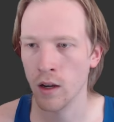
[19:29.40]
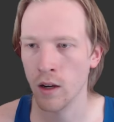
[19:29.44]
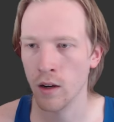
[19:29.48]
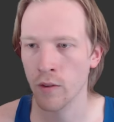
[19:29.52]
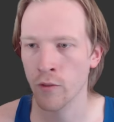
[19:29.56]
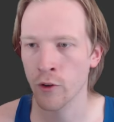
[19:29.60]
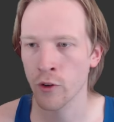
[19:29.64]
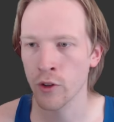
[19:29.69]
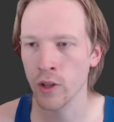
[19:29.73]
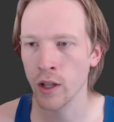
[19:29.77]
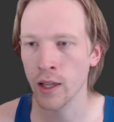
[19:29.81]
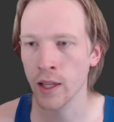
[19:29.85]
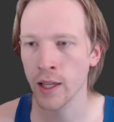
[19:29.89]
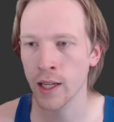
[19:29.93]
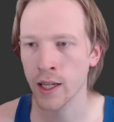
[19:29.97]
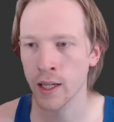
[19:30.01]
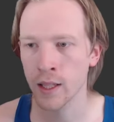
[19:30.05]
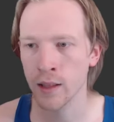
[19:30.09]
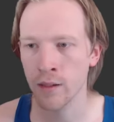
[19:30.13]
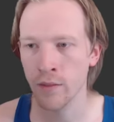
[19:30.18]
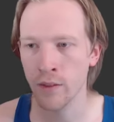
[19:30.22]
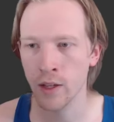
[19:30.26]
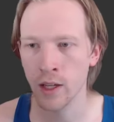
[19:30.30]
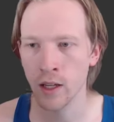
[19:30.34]
for the link
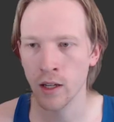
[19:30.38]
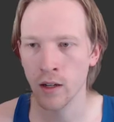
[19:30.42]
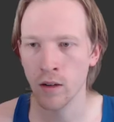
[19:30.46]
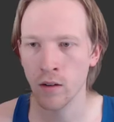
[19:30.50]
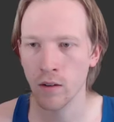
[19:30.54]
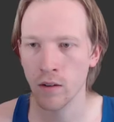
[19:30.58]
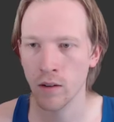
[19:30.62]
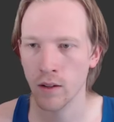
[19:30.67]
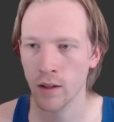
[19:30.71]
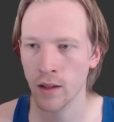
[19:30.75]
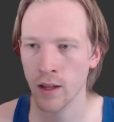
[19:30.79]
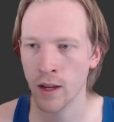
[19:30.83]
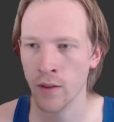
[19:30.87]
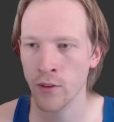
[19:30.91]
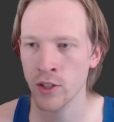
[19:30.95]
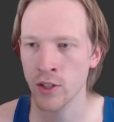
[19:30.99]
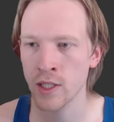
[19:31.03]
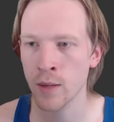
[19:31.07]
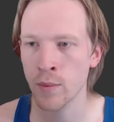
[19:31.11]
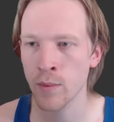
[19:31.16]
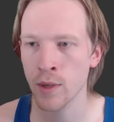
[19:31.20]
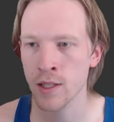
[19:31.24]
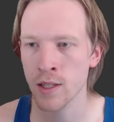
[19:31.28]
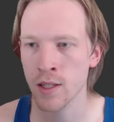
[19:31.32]
in the video. Every
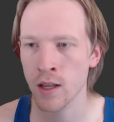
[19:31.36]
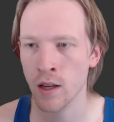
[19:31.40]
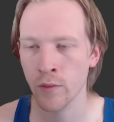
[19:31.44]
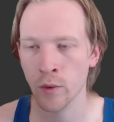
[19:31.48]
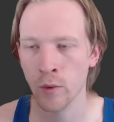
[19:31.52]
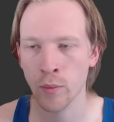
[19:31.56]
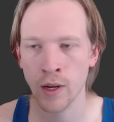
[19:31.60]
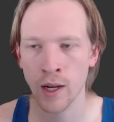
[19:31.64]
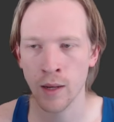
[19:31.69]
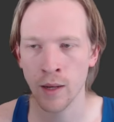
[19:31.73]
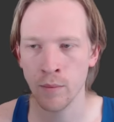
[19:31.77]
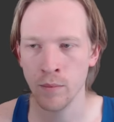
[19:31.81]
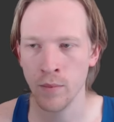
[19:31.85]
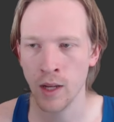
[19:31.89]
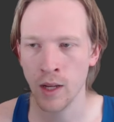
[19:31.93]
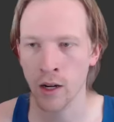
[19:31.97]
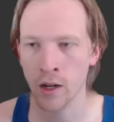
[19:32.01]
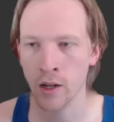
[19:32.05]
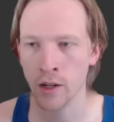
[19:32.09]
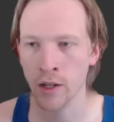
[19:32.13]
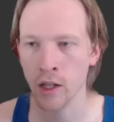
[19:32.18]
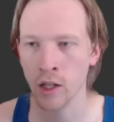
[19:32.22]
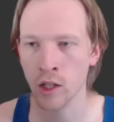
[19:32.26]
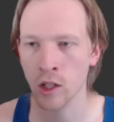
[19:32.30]
time I solve a problem, I'm
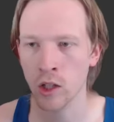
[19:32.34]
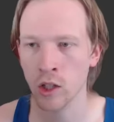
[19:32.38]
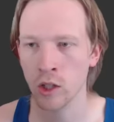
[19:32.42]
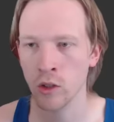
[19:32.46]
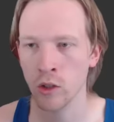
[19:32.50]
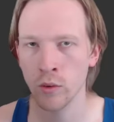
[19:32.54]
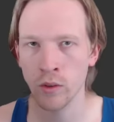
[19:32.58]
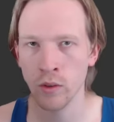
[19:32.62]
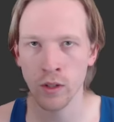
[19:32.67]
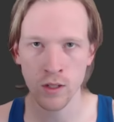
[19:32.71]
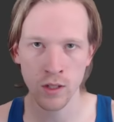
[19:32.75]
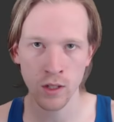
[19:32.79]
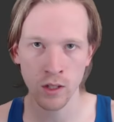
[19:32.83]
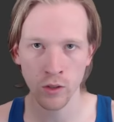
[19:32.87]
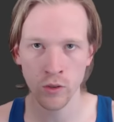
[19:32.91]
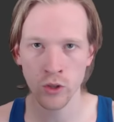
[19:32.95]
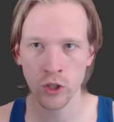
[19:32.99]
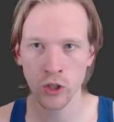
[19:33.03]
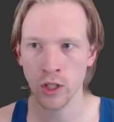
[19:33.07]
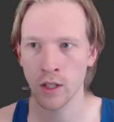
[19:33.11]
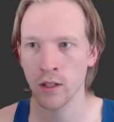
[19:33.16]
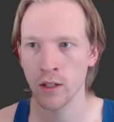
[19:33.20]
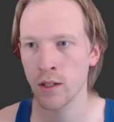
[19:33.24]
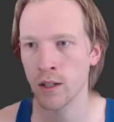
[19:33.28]
gonna include the
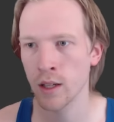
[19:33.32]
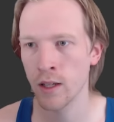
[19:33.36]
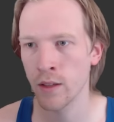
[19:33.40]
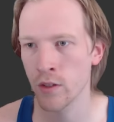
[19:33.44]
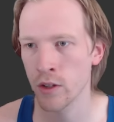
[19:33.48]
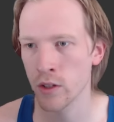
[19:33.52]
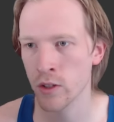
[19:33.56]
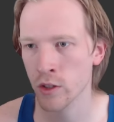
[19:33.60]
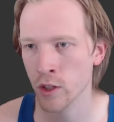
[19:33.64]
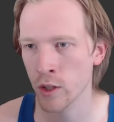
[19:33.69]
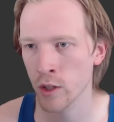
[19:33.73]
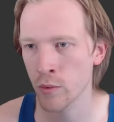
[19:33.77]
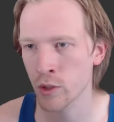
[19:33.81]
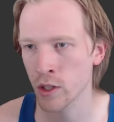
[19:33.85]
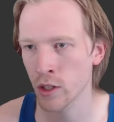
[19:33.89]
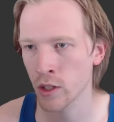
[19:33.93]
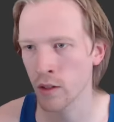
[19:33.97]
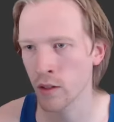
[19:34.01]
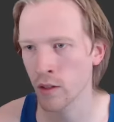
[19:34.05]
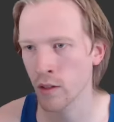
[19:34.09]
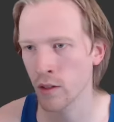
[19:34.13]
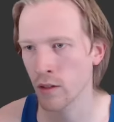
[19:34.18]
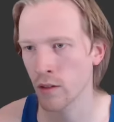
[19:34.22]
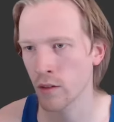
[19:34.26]
solution in the
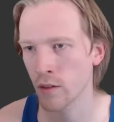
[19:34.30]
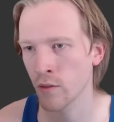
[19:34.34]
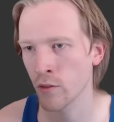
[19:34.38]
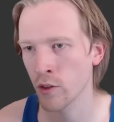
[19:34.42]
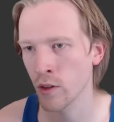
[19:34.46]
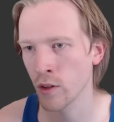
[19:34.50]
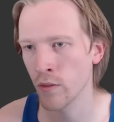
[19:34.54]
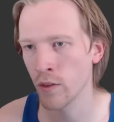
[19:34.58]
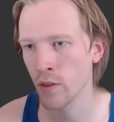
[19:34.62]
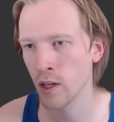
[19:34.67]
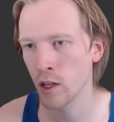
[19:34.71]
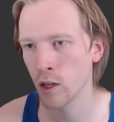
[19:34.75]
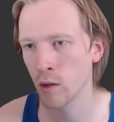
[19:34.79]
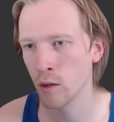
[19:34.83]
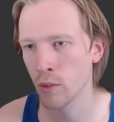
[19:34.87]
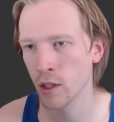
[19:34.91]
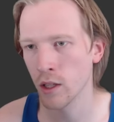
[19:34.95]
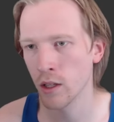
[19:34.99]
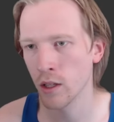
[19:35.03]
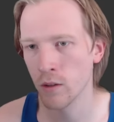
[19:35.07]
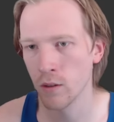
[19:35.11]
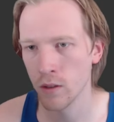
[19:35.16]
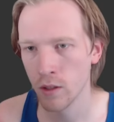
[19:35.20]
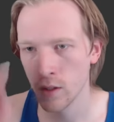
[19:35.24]
description for the video
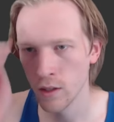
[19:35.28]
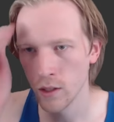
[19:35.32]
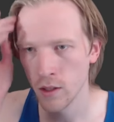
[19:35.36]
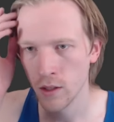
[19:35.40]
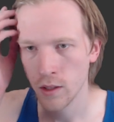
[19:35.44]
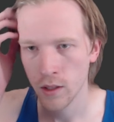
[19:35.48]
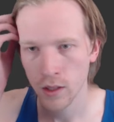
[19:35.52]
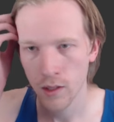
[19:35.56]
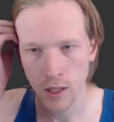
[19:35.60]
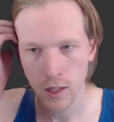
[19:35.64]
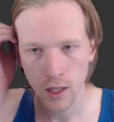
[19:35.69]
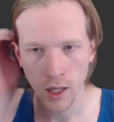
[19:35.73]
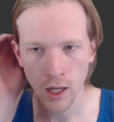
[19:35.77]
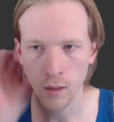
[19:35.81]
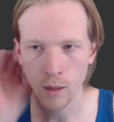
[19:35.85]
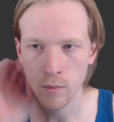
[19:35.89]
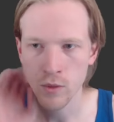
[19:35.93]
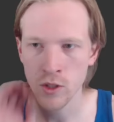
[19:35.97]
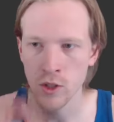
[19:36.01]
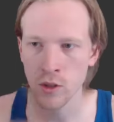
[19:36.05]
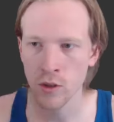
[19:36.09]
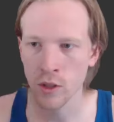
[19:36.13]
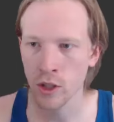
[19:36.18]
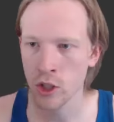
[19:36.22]
below,
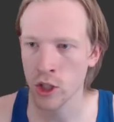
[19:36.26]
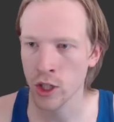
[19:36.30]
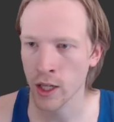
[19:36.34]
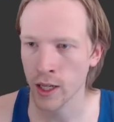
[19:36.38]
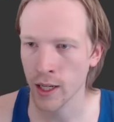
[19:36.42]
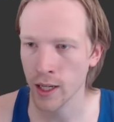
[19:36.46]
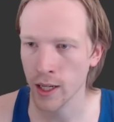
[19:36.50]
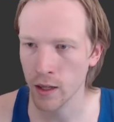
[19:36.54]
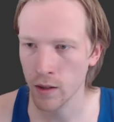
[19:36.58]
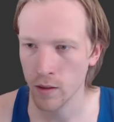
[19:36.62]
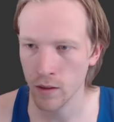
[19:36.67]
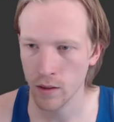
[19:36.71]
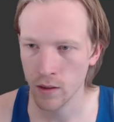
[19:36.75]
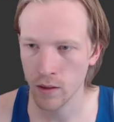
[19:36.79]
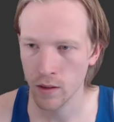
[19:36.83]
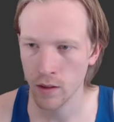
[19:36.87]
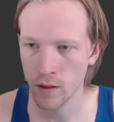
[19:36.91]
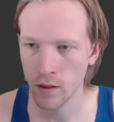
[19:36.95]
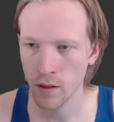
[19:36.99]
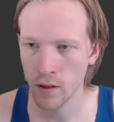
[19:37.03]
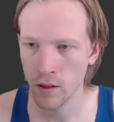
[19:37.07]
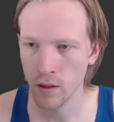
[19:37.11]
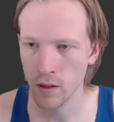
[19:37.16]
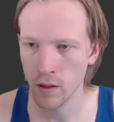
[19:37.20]
so you can check it out.
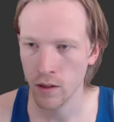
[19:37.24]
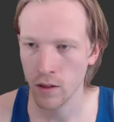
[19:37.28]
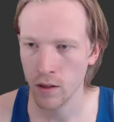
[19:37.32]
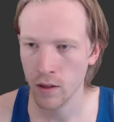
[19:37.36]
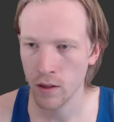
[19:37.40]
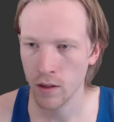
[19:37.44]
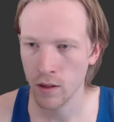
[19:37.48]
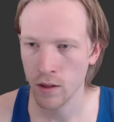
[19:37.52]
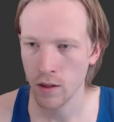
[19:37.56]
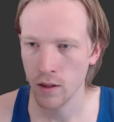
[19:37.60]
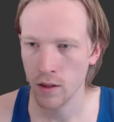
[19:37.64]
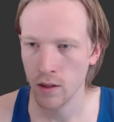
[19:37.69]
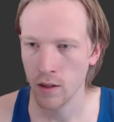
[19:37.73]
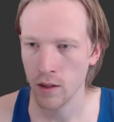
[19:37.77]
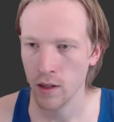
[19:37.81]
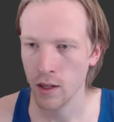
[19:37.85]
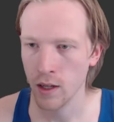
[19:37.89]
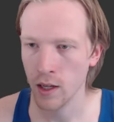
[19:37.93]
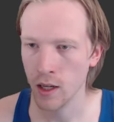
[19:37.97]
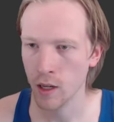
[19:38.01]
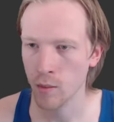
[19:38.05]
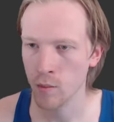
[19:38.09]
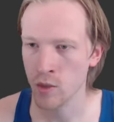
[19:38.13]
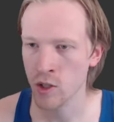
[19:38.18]

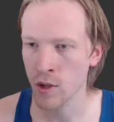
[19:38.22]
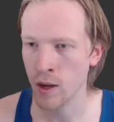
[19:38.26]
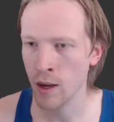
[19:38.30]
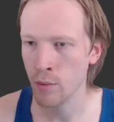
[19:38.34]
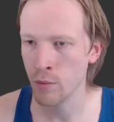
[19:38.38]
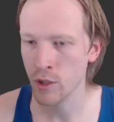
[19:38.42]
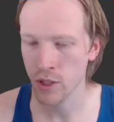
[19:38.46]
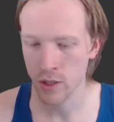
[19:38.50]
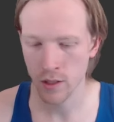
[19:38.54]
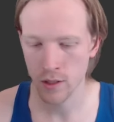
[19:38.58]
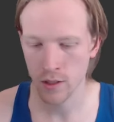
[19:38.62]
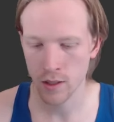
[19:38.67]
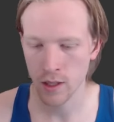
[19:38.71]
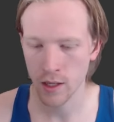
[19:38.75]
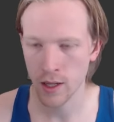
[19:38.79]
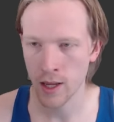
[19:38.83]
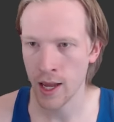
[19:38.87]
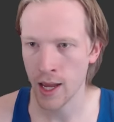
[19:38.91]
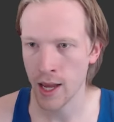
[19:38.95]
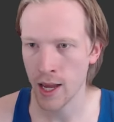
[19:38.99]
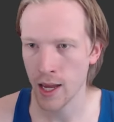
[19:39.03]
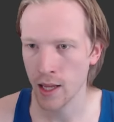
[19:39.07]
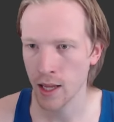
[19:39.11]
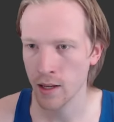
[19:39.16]
So I'm just gonna
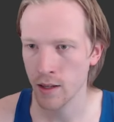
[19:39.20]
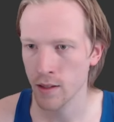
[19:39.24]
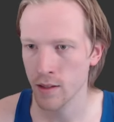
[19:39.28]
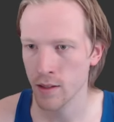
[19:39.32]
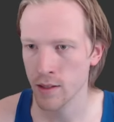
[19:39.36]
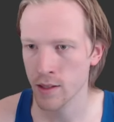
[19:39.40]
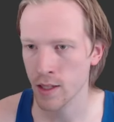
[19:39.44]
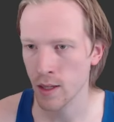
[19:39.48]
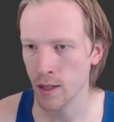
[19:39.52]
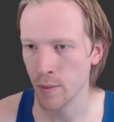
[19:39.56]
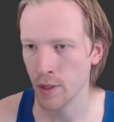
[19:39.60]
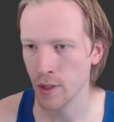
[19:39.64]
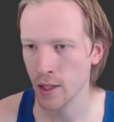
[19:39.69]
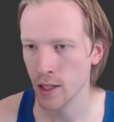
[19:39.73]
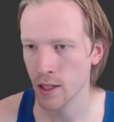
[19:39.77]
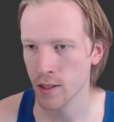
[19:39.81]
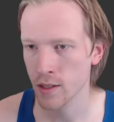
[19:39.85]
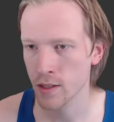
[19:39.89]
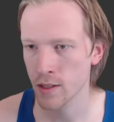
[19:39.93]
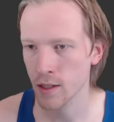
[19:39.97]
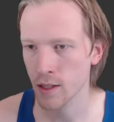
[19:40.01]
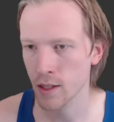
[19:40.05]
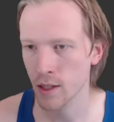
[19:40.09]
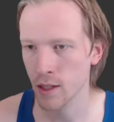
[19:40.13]
add some of
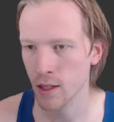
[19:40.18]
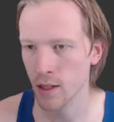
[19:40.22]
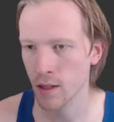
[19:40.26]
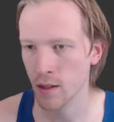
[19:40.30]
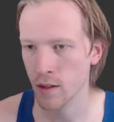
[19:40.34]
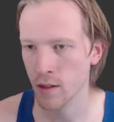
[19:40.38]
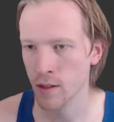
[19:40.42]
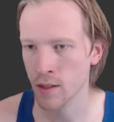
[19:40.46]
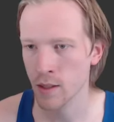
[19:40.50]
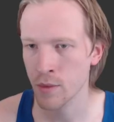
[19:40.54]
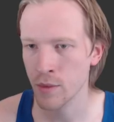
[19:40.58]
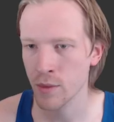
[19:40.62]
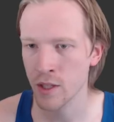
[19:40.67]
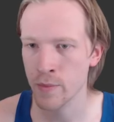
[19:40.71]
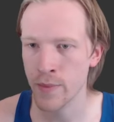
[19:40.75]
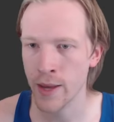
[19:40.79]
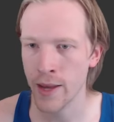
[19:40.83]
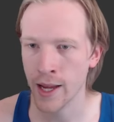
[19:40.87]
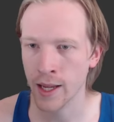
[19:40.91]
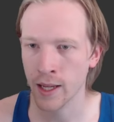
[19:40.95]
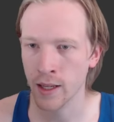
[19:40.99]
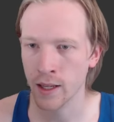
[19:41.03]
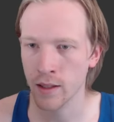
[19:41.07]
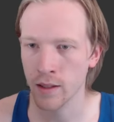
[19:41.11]
these
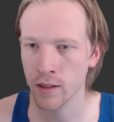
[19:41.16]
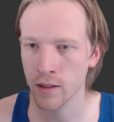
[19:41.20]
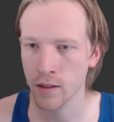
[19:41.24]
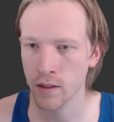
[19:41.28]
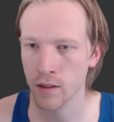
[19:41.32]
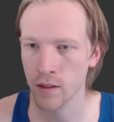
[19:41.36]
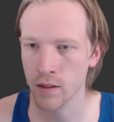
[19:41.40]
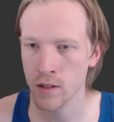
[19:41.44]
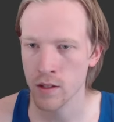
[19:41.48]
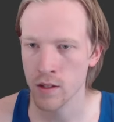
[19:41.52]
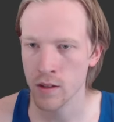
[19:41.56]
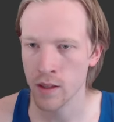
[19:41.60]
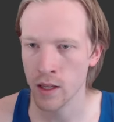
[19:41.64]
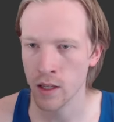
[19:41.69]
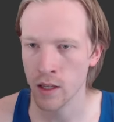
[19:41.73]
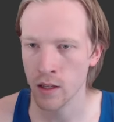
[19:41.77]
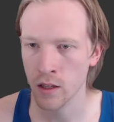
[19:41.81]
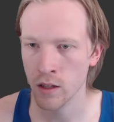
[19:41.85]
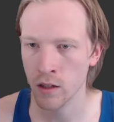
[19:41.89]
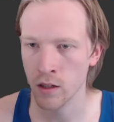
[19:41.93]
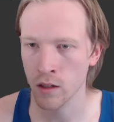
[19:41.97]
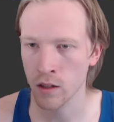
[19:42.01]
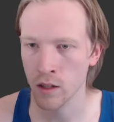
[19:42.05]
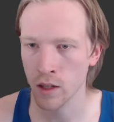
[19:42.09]
back in so that
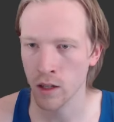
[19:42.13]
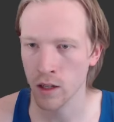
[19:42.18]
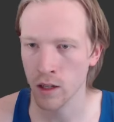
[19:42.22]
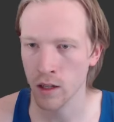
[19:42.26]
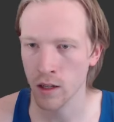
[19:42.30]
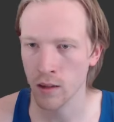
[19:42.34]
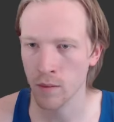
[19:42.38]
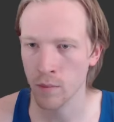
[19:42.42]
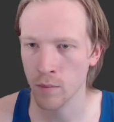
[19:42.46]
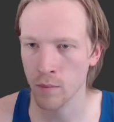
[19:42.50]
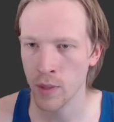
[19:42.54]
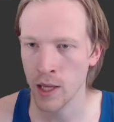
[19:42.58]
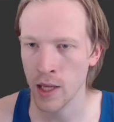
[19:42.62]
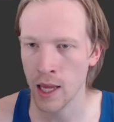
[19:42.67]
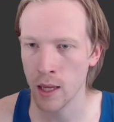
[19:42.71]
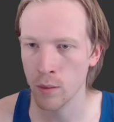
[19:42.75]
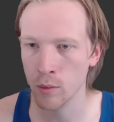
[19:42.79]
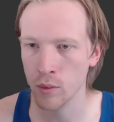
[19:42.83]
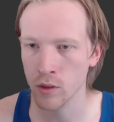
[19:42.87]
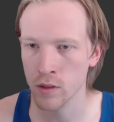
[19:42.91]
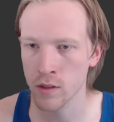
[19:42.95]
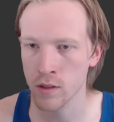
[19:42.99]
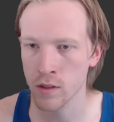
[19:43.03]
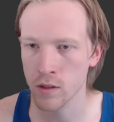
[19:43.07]
you're gonna be
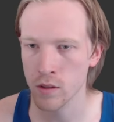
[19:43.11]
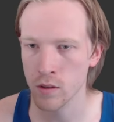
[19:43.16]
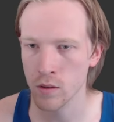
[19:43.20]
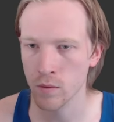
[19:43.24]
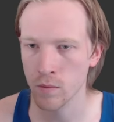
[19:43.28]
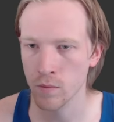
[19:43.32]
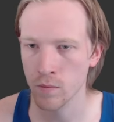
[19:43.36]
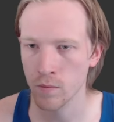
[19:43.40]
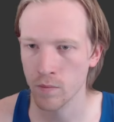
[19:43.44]
able to